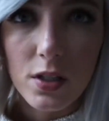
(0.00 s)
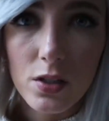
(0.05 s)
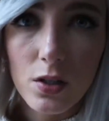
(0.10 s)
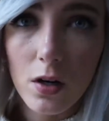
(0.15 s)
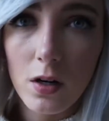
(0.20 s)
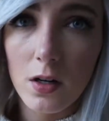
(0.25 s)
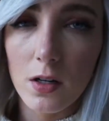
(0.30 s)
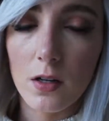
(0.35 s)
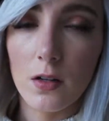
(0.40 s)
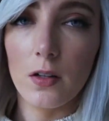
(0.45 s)

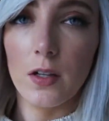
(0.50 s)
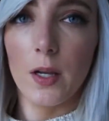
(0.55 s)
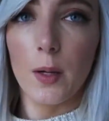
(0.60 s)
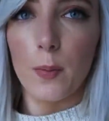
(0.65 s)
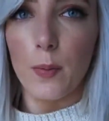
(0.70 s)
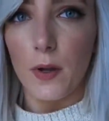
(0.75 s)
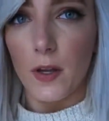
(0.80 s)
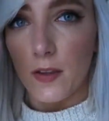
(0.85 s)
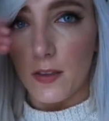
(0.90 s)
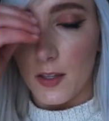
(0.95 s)
start a
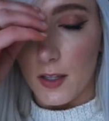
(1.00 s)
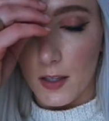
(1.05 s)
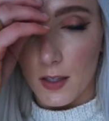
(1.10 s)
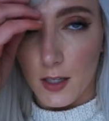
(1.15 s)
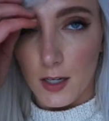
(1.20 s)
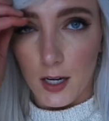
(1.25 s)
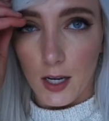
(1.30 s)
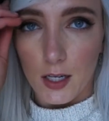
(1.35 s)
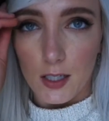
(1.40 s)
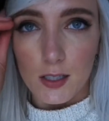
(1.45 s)
clip and then
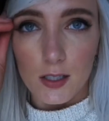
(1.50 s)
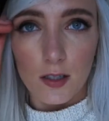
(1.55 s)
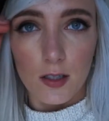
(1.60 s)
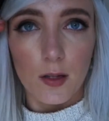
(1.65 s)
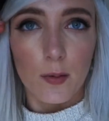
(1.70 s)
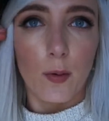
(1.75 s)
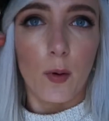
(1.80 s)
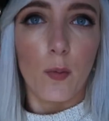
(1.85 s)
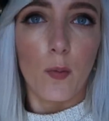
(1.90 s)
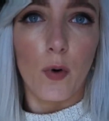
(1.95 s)
the next
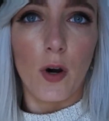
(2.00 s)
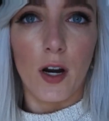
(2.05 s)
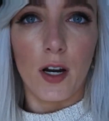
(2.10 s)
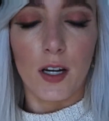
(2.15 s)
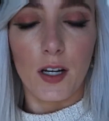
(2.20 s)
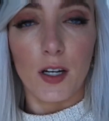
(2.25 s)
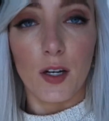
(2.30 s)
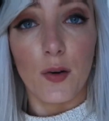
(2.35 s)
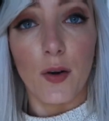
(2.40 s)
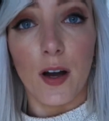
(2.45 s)
clip I'm
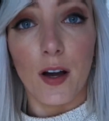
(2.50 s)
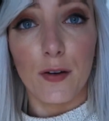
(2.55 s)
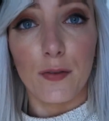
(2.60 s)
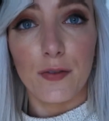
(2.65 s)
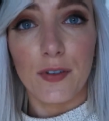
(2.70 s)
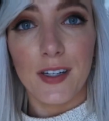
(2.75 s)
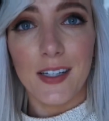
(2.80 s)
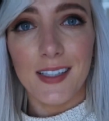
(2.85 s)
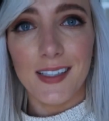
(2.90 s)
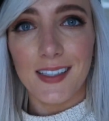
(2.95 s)
wearing a new
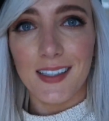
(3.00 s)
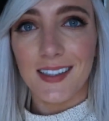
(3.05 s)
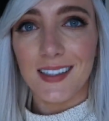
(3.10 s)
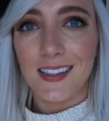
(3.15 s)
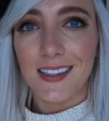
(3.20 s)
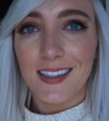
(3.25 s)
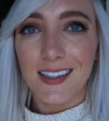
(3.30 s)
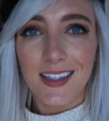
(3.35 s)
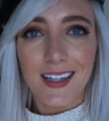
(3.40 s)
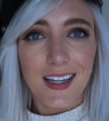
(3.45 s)
outfit?
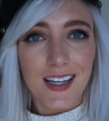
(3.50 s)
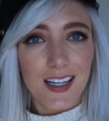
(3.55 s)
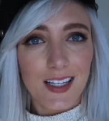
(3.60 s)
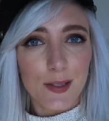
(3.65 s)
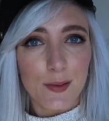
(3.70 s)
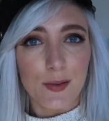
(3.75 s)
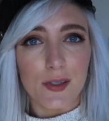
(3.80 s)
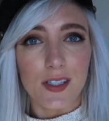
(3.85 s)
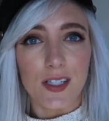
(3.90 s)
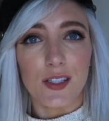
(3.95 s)

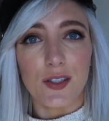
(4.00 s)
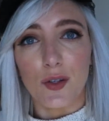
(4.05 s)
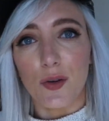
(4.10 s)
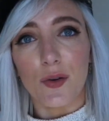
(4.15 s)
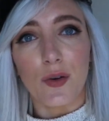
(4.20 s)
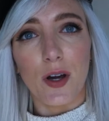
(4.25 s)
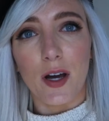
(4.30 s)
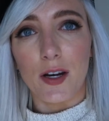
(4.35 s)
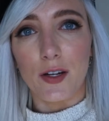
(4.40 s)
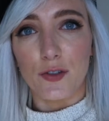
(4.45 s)
It's because I
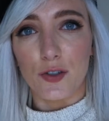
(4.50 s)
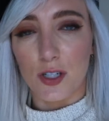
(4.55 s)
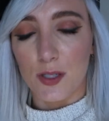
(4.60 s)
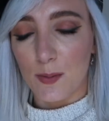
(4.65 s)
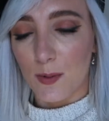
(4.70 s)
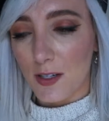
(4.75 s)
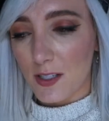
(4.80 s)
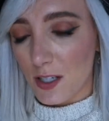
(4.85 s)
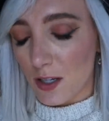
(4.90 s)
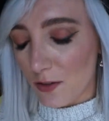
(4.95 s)
don't know how to dress
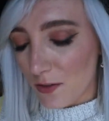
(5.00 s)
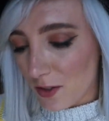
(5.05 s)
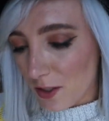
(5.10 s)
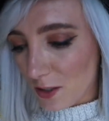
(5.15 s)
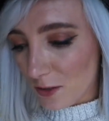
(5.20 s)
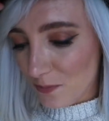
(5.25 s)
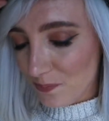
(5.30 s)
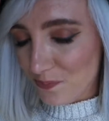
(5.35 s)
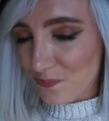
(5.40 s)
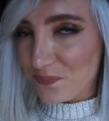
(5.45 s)
myself
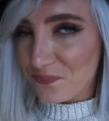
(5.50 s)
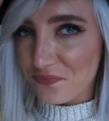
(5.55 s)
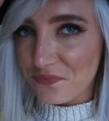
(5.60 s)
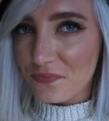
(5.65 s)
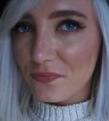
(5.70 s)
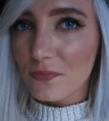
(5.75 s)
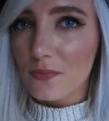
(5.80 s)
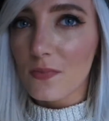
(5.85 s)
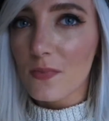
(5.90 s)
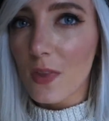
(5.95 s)
here.
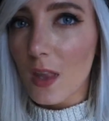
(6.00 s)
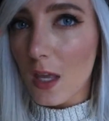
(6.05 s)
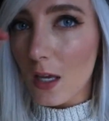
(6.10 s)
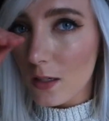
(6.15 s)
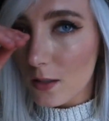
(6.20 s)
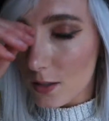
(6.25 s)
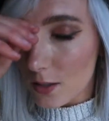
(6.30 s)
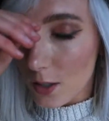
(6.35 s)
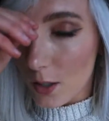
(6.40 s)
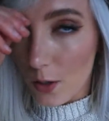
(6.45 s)

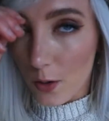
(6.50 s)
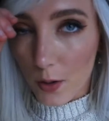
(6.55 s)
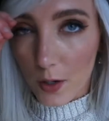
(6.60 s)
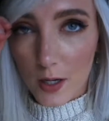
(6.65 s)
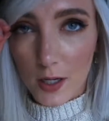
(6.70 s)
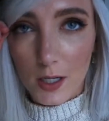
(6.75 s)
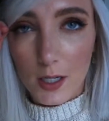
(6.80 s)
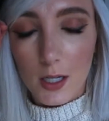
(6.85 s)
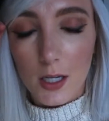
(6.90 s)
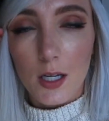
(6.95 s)
So
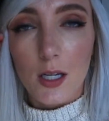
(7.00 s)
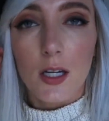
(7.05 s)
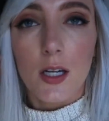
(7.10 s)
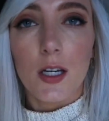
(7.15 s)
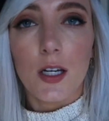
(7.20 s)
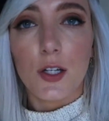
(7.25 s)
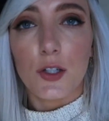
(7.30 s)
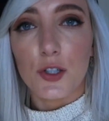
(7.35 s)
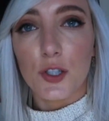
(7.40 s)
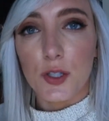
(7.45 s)

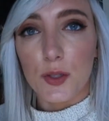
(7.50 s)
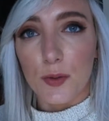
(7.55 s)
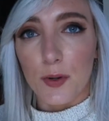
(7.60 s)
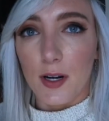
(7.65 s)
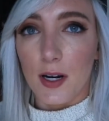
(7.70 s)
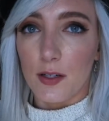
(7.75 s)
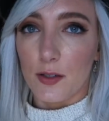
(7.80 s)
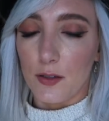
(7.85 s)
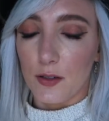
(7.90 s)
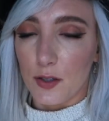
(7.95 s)
just
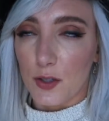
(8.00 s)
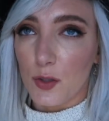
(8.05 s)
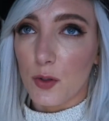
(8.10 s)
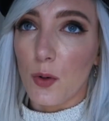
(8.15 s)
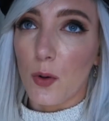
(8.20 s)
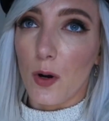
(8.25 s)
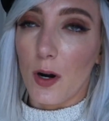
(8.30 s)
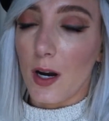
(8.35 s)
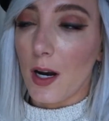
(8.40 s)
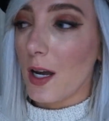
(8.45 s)
ran out to the
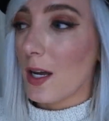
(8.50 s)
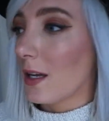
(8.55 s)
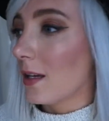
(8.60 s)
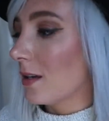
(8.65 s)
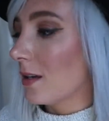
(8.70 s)
store,